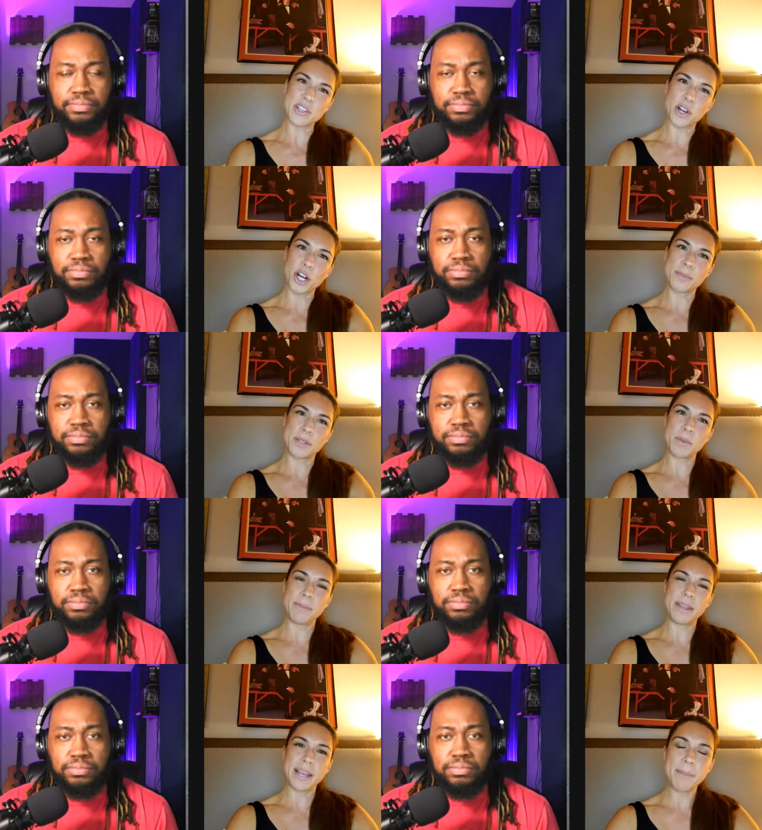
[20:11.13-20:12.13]
Speaker 1: arms and would
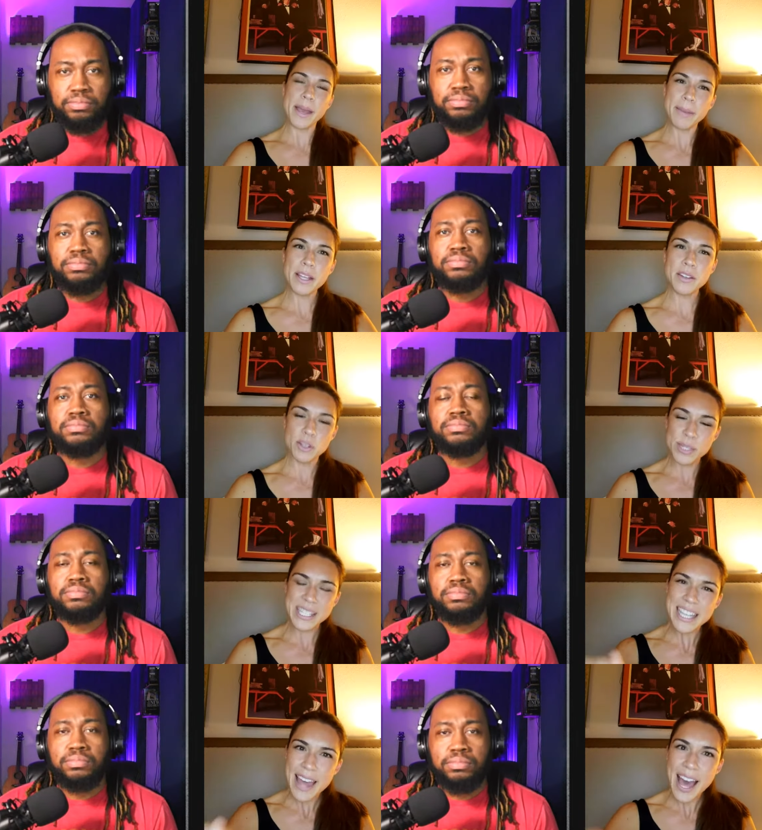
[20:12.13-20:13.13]
be like, "Baby, do you
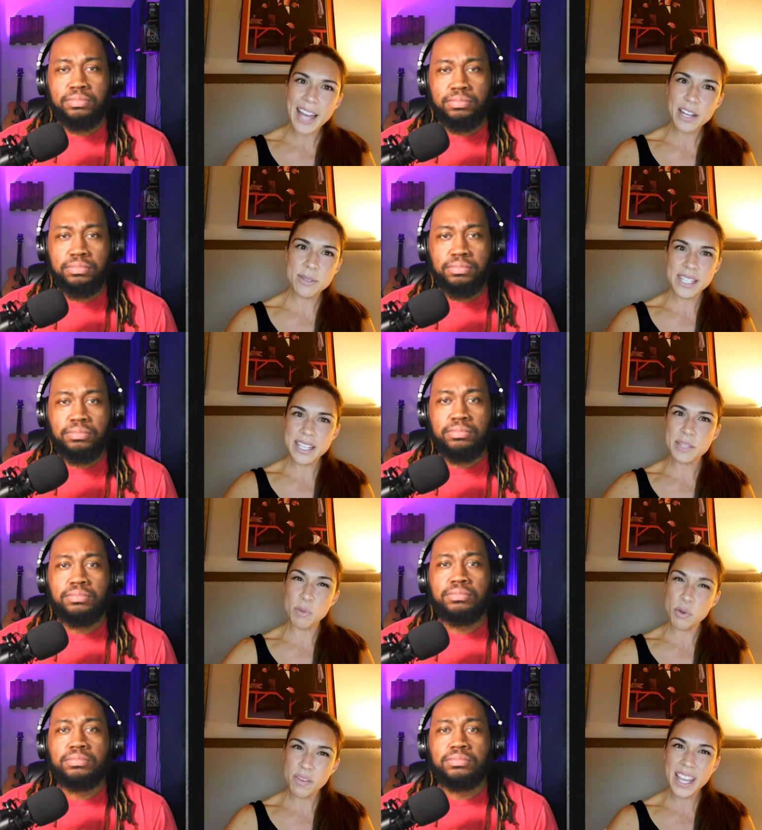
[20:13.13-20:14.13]
see that? Do you see it's
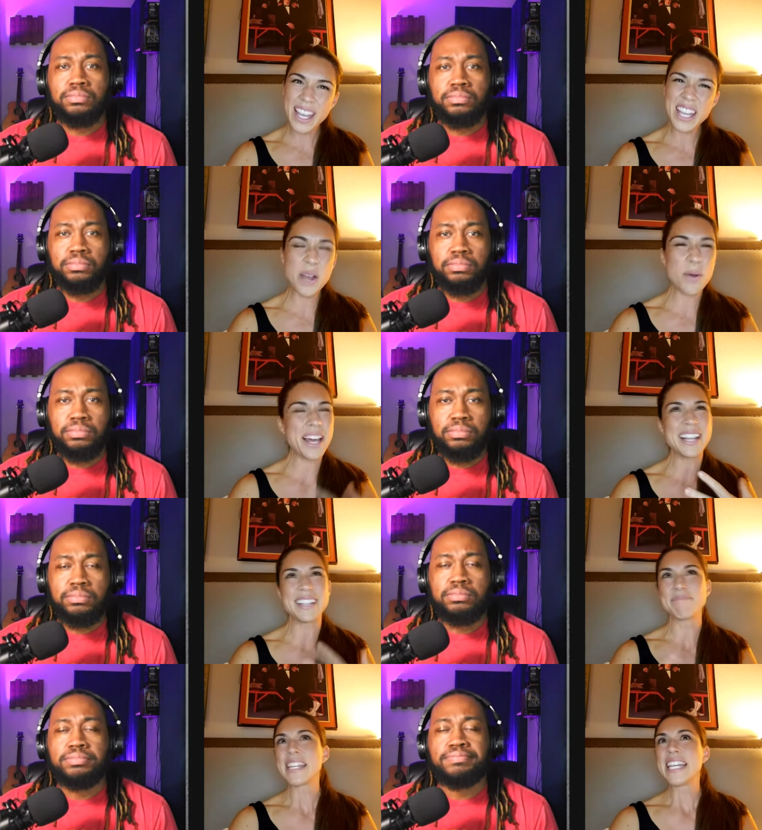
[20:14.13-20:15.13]
moving?" You know, kind of
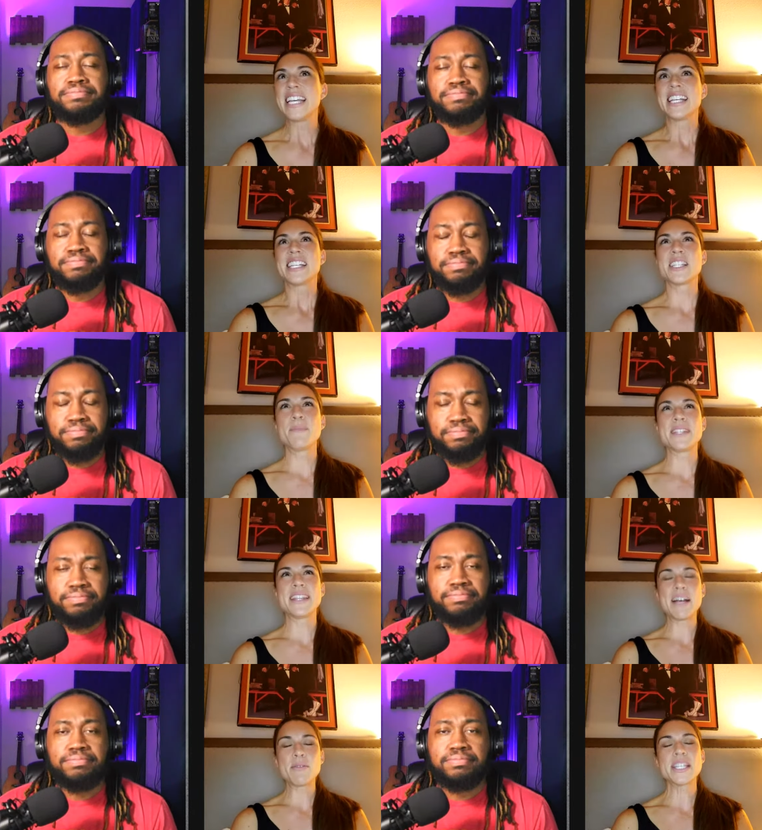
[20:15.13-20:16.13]
mm. some
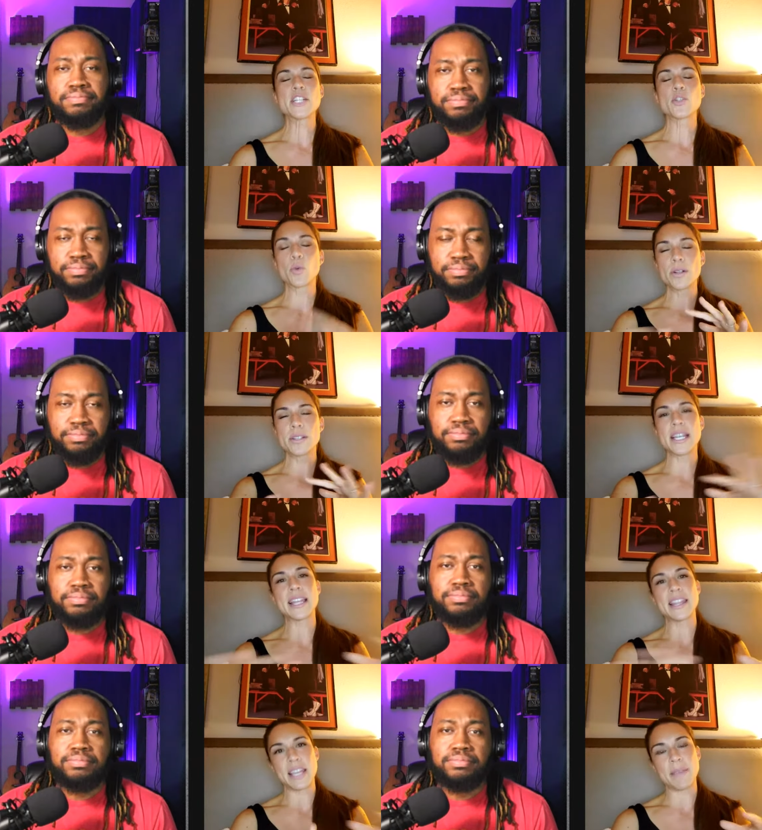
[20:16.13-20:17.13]
that was like towards like
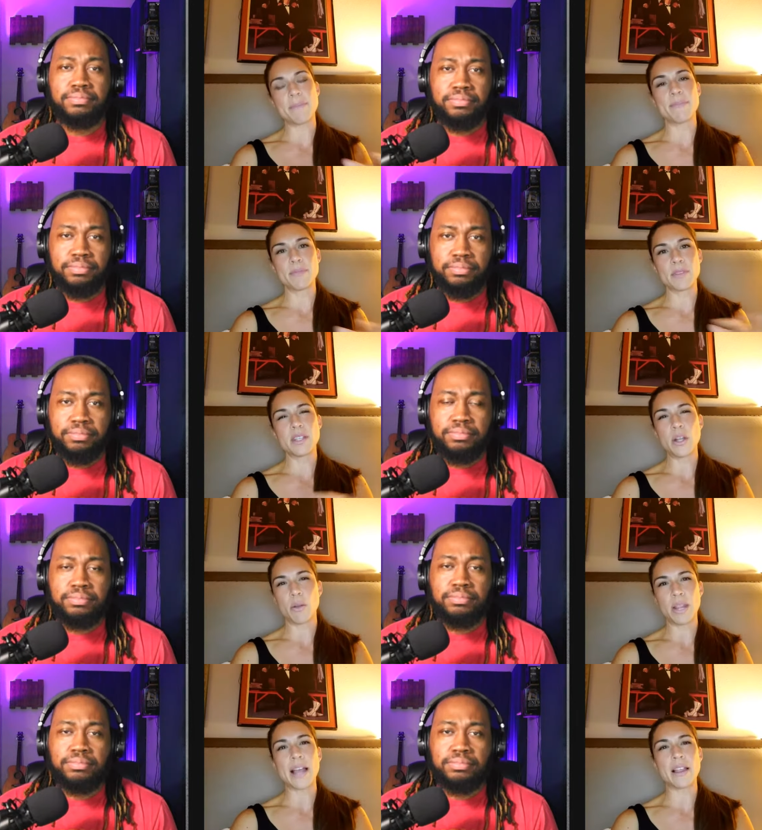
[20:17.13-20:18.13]
the you
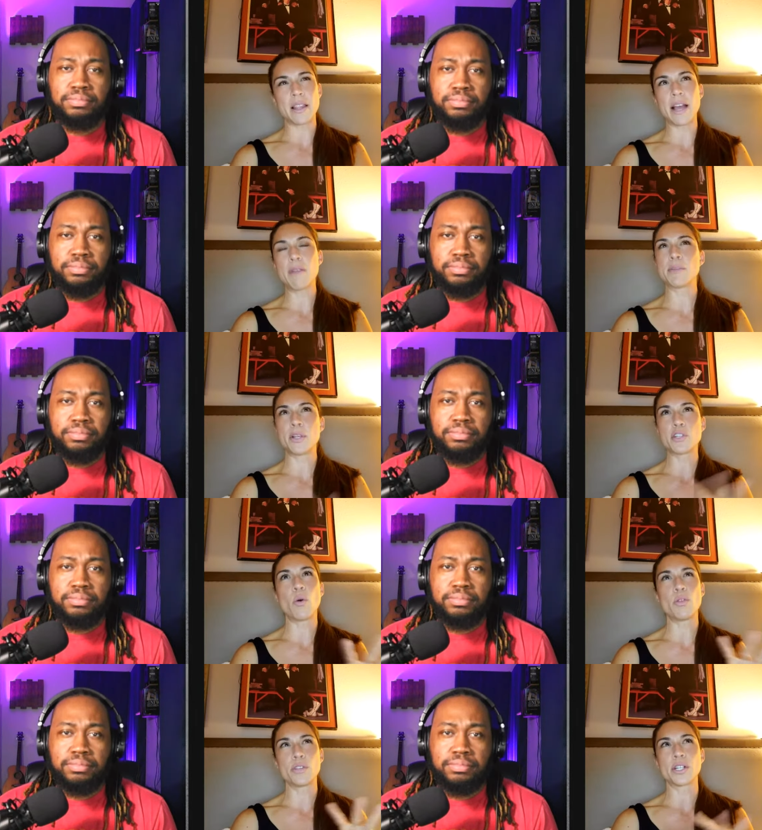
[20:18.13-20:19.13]
know, I was much
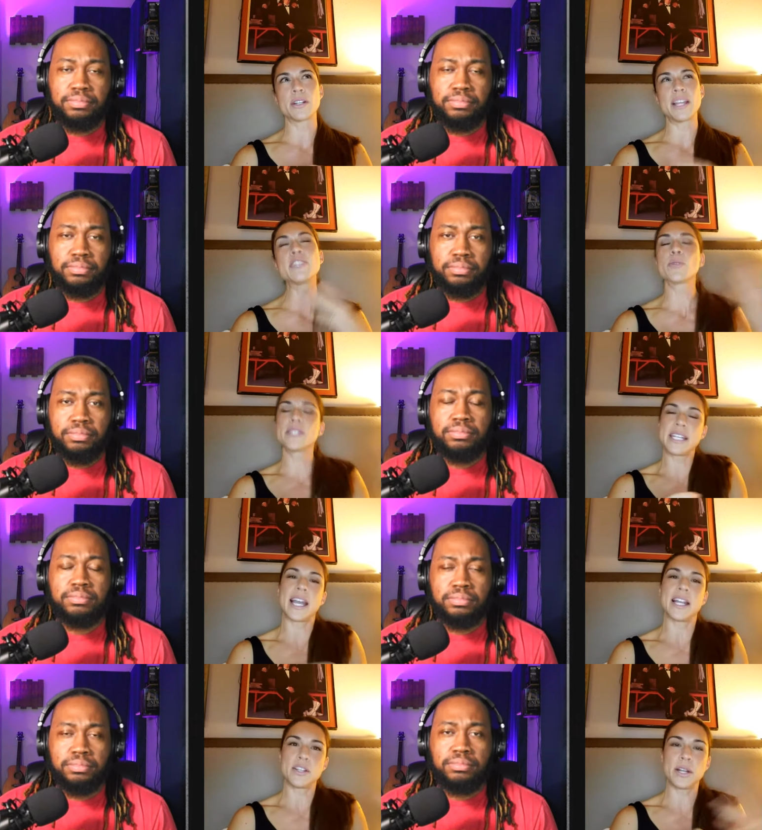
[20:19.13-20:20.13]
older, like towards the
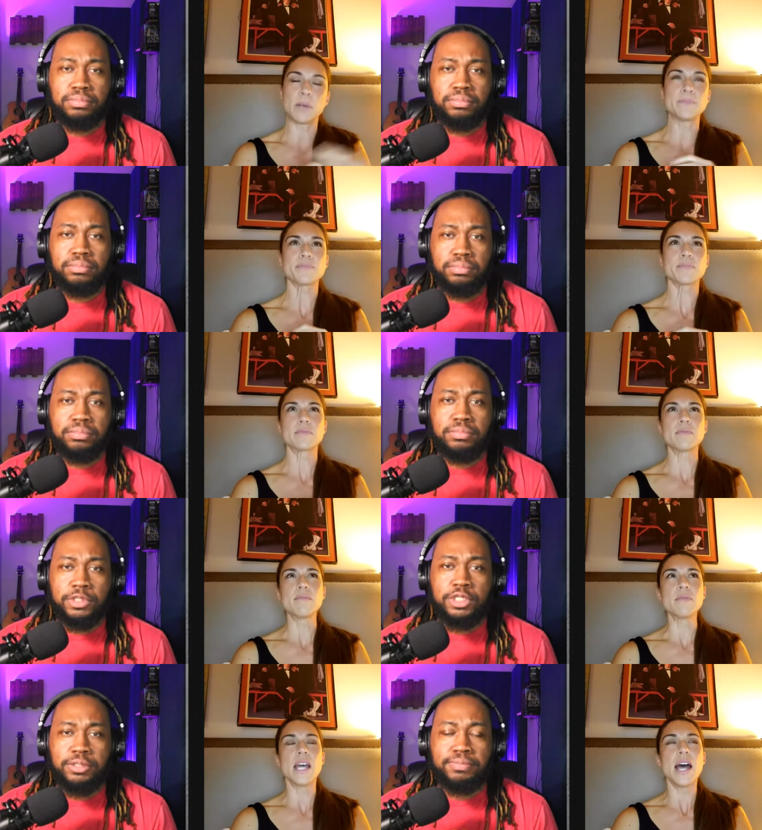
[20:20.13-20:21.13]
end, you know.
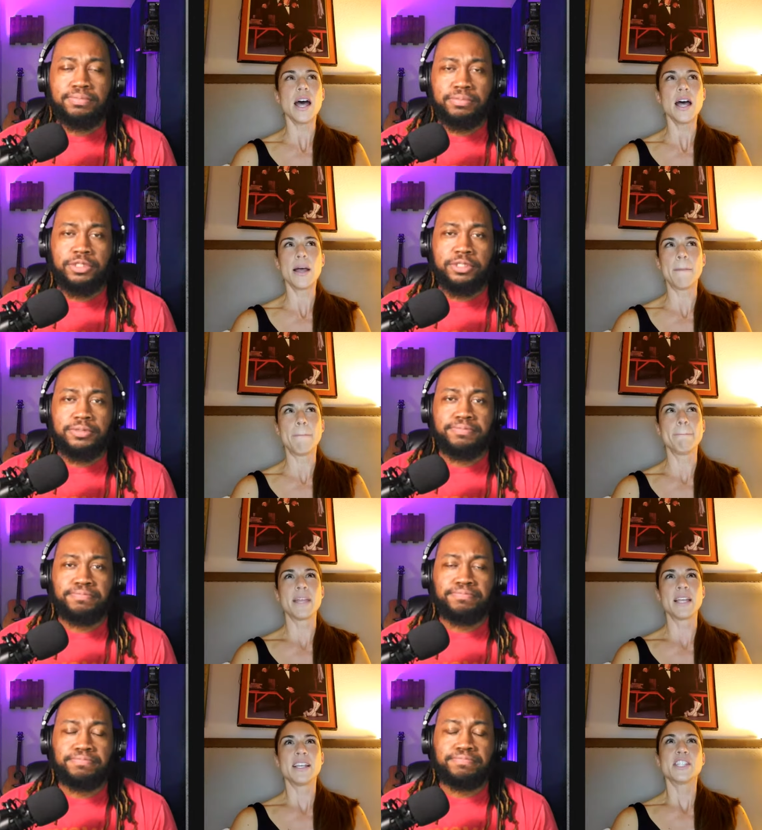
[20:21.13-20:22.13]
Yeah. Um
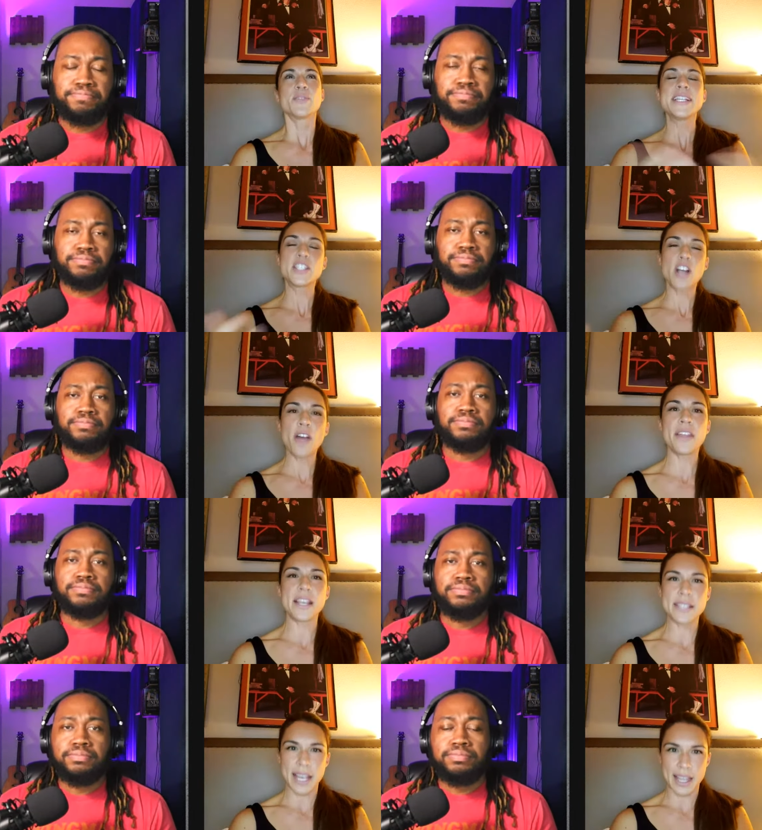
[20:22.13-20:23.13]
so I saw
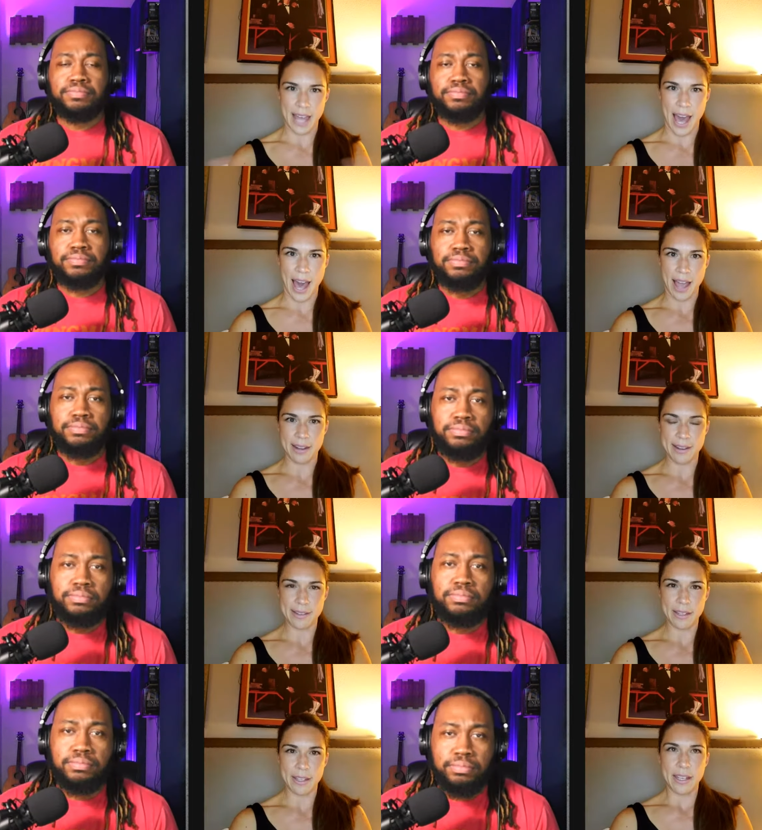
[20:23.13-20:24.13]
things like that.
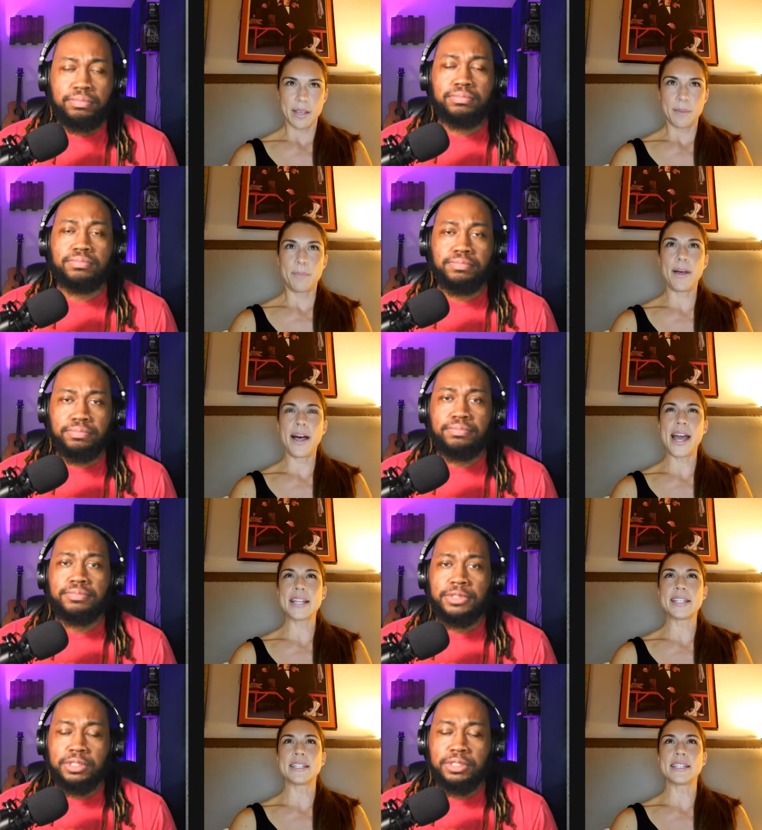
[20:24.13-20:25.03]
Mm. But